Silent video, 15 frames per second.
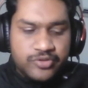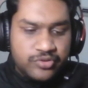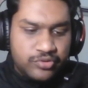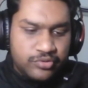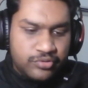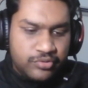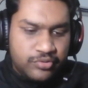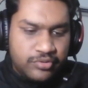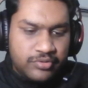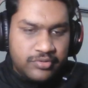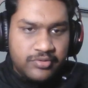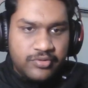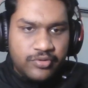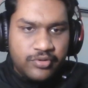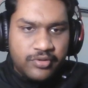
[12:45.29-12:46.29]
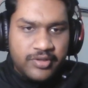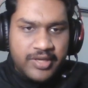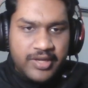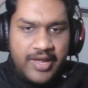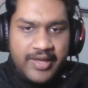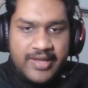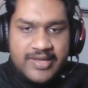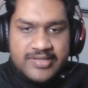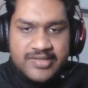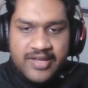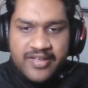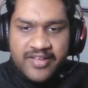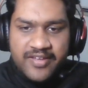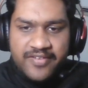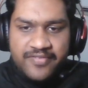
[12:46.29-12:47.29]
So okay, I guess I
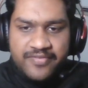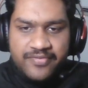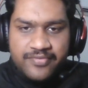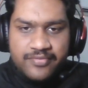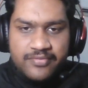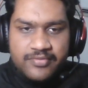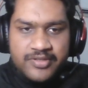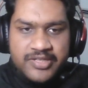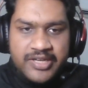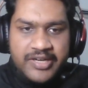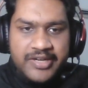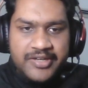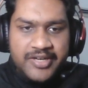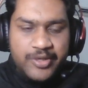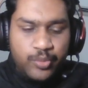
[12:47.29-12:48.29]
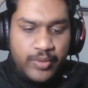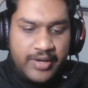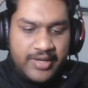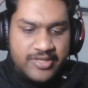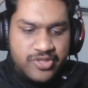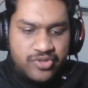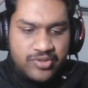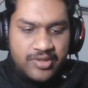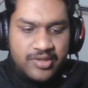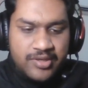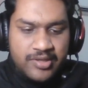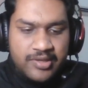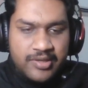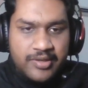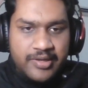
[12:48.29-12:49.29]
have deleted one extra
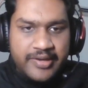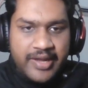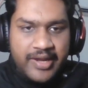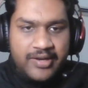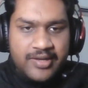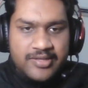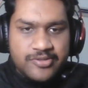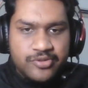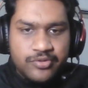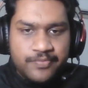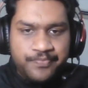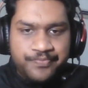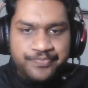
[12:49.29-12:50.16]
line also,